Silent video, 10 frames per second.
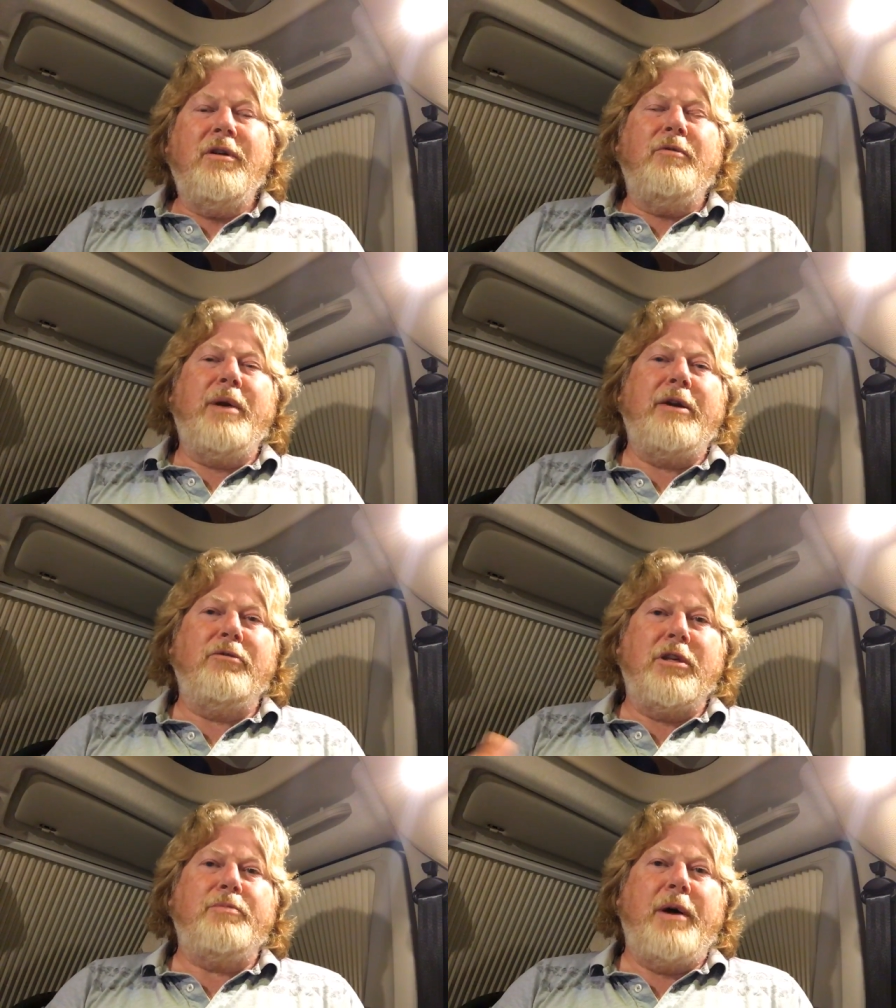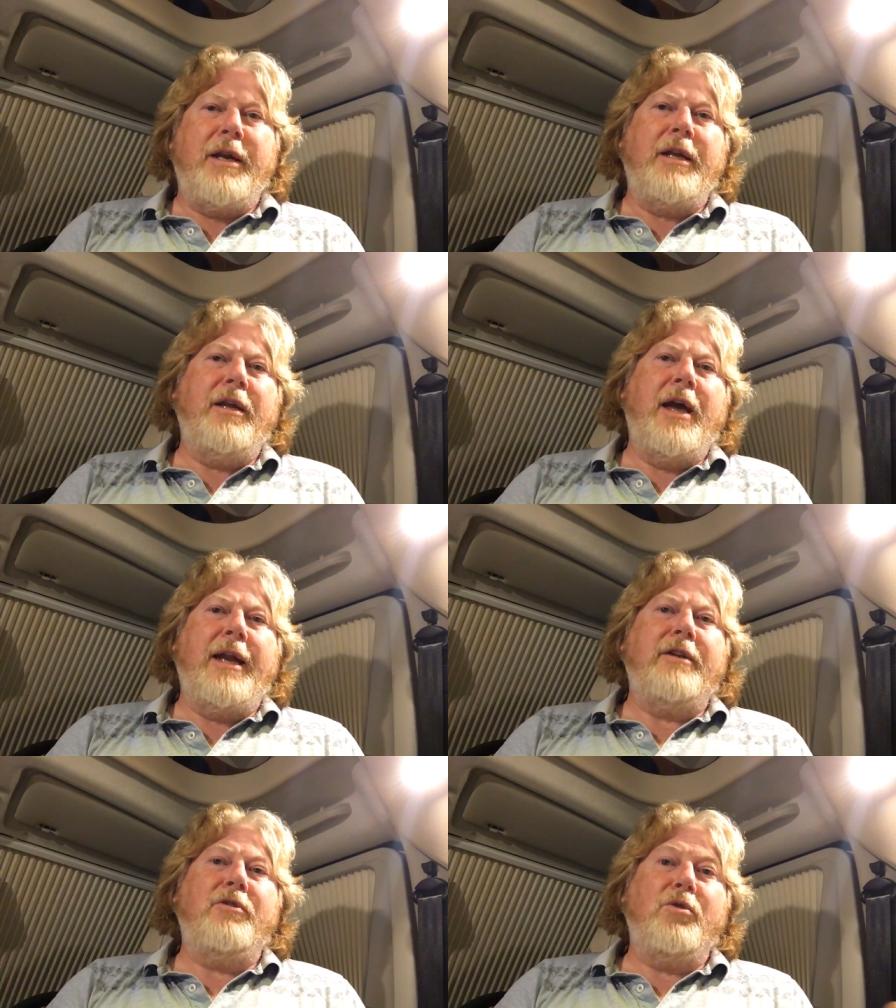paid all this money and
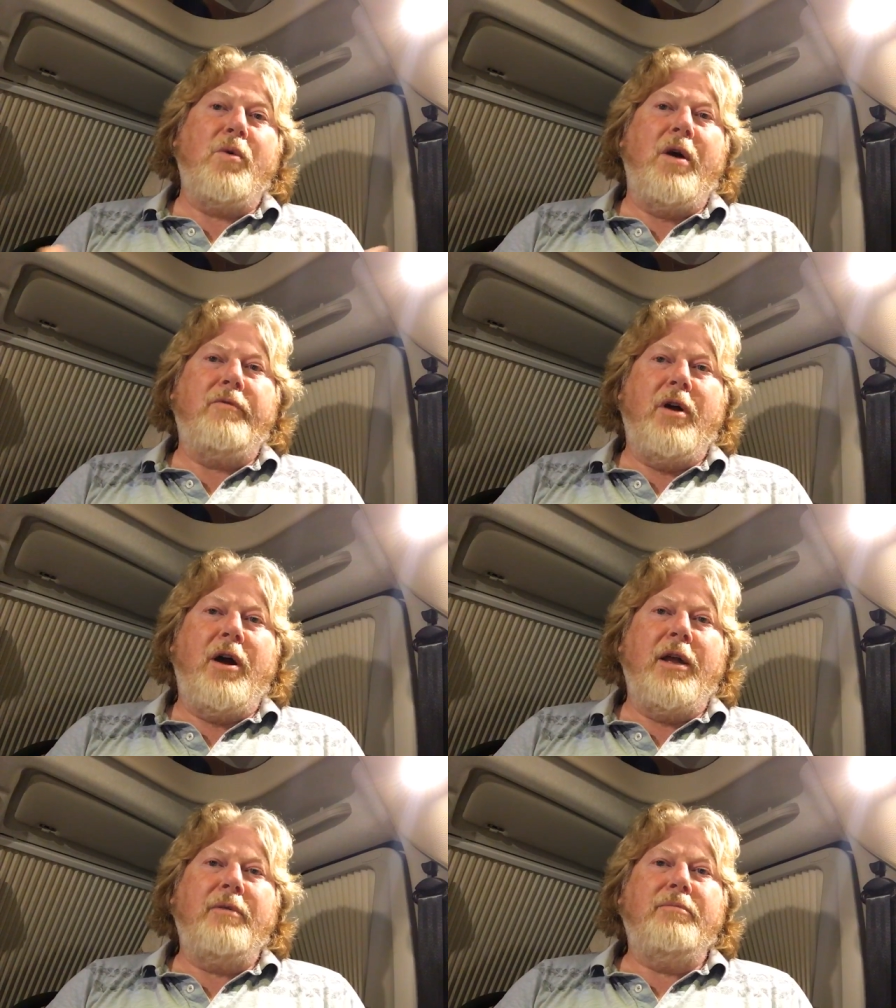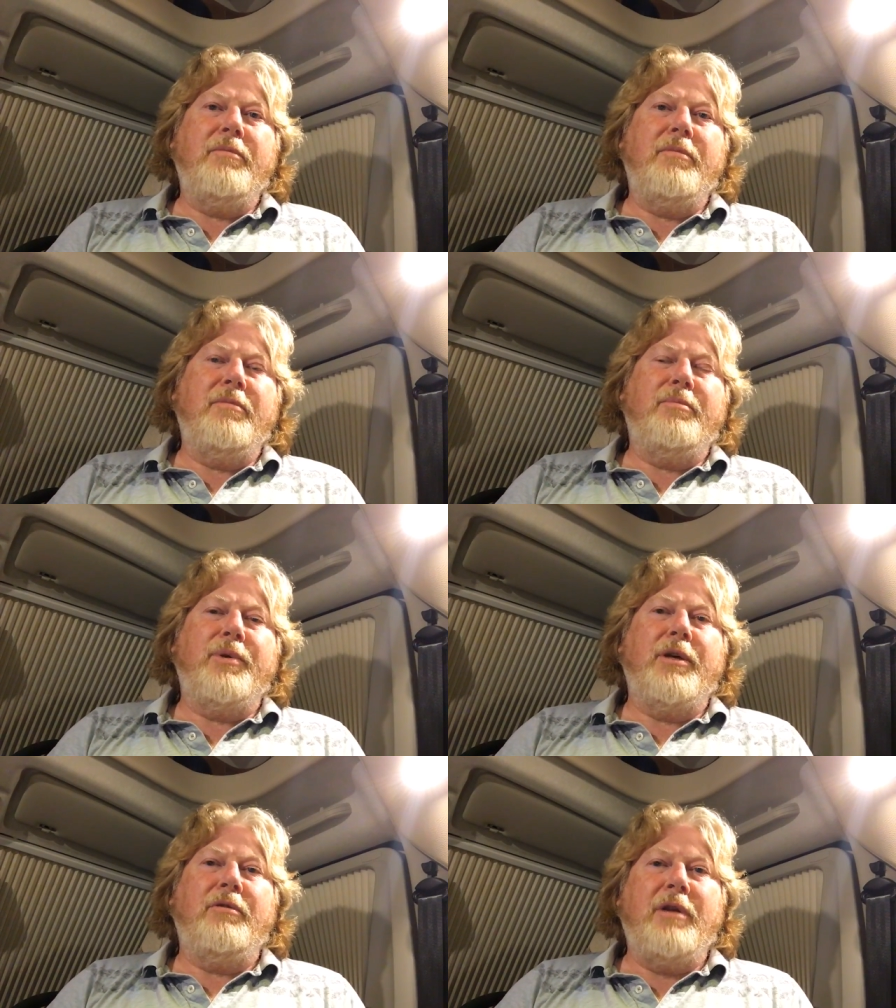it's not quite right, but
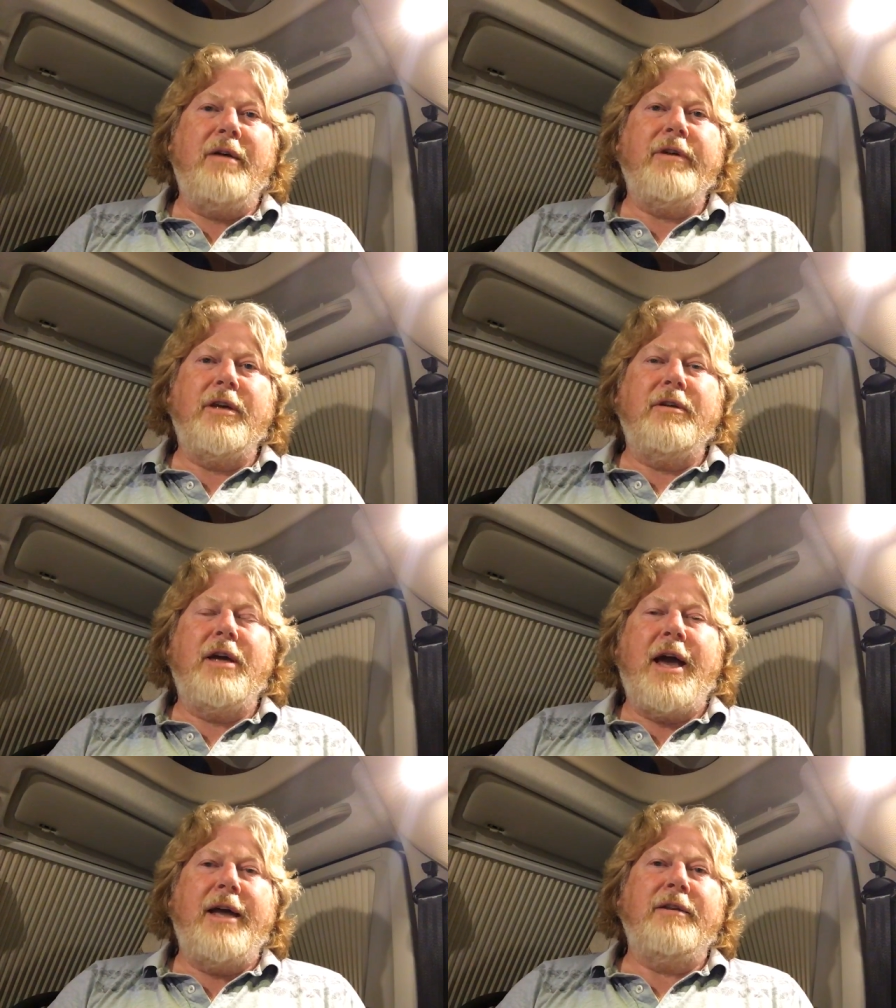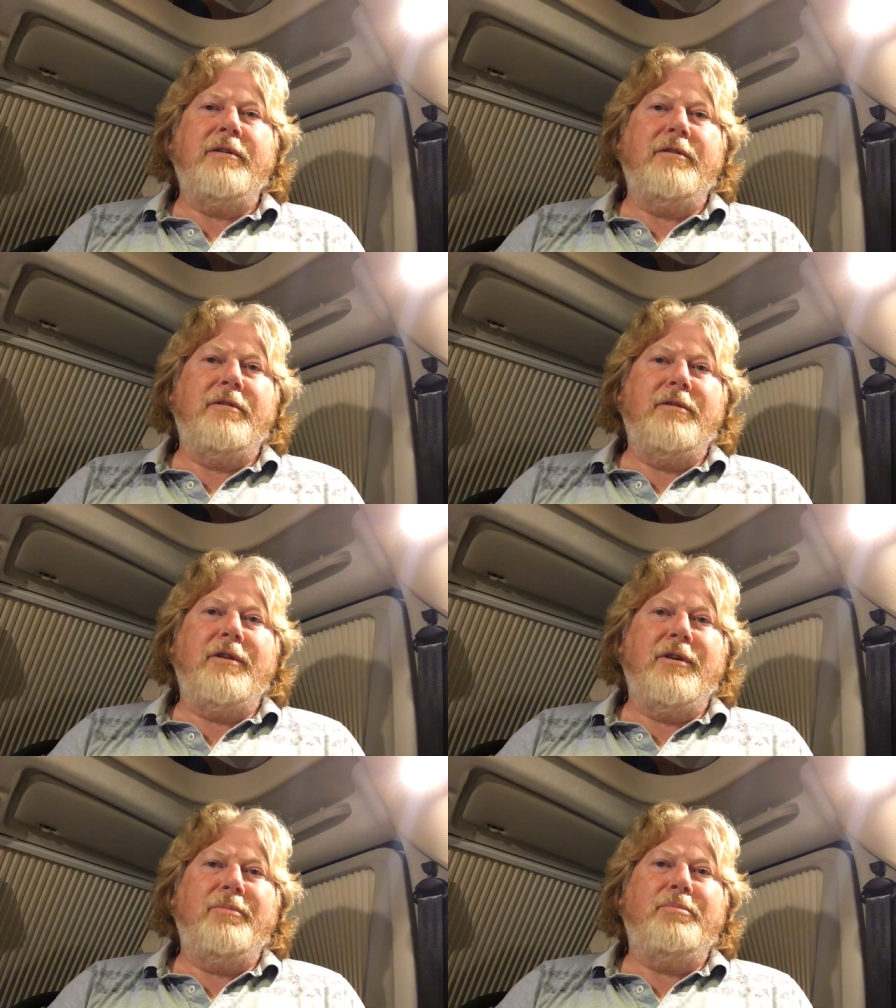you love it and
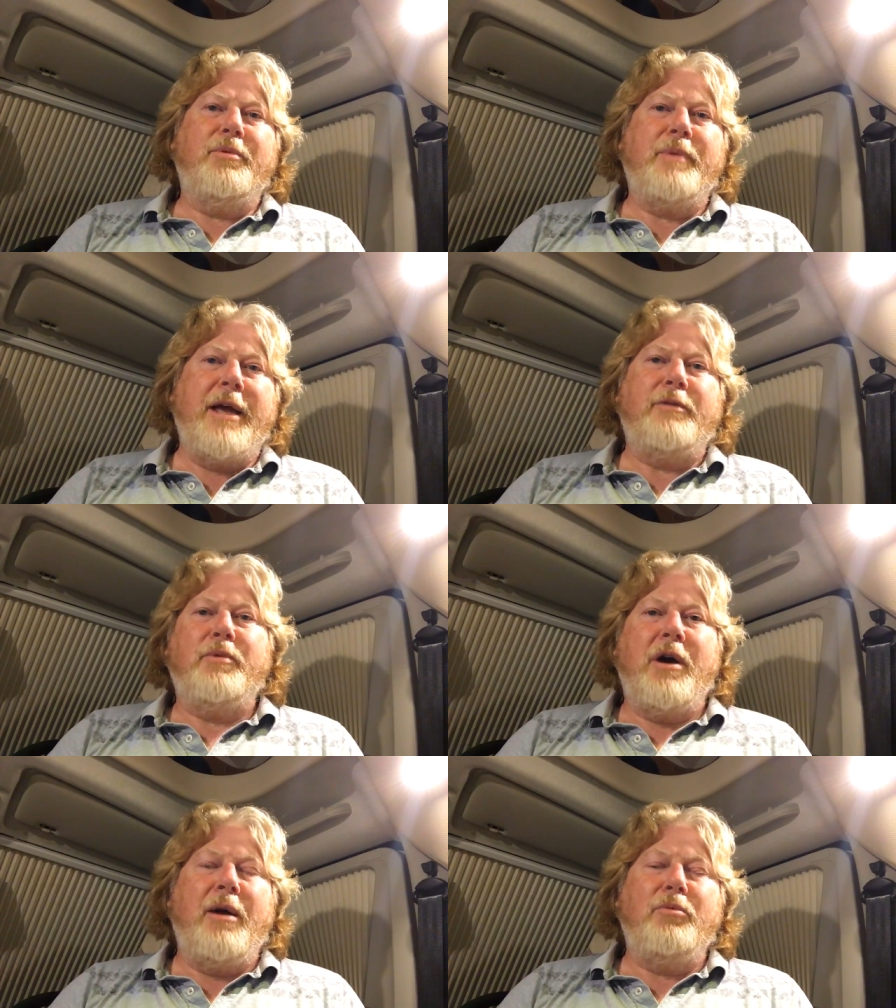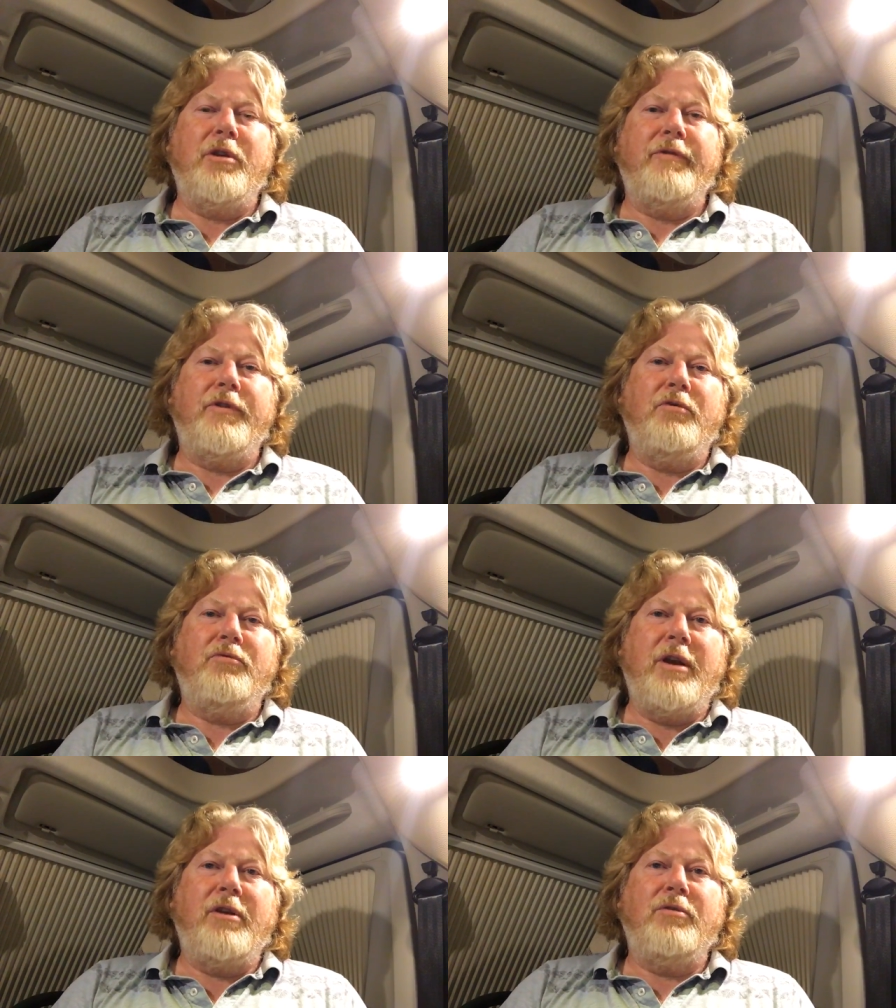you're prepared to put up with a few
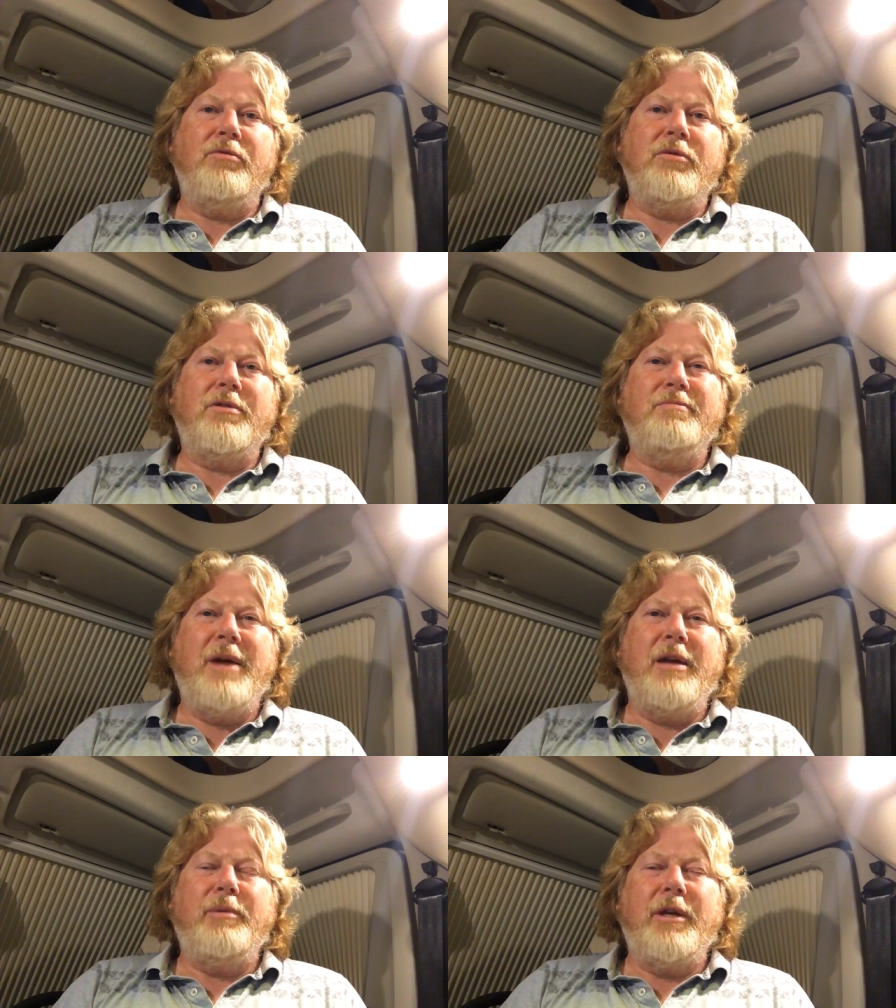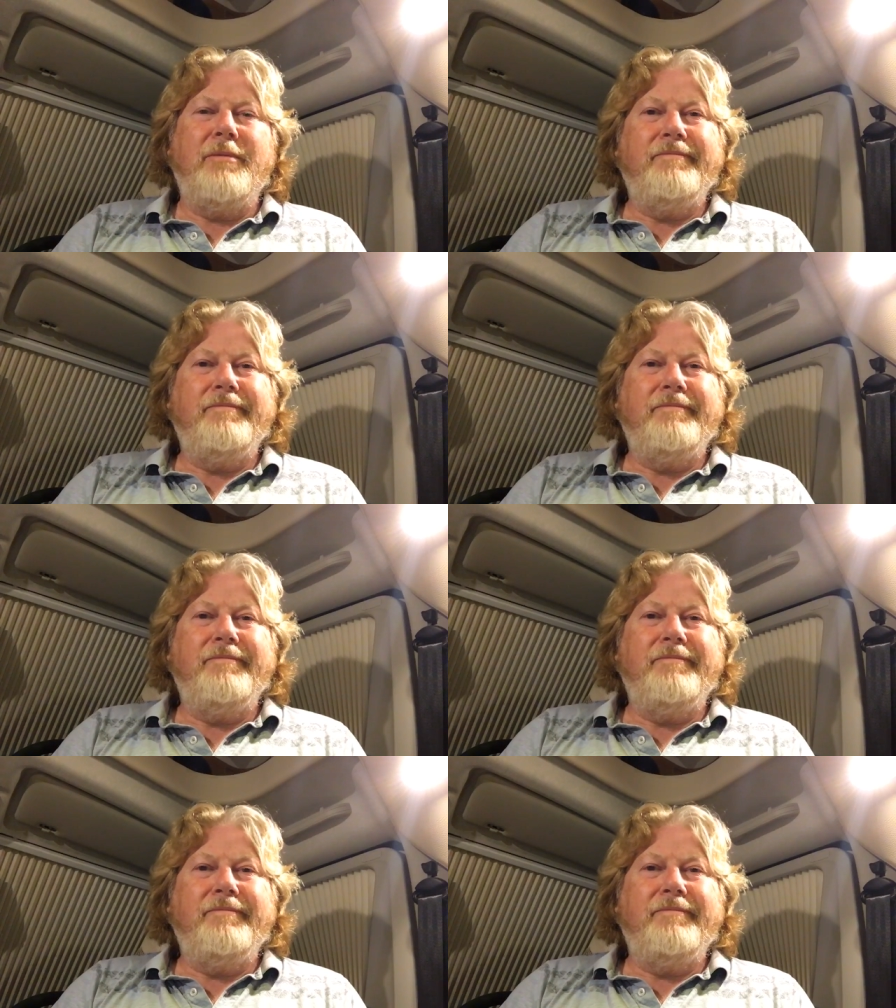wrinkles, maybe.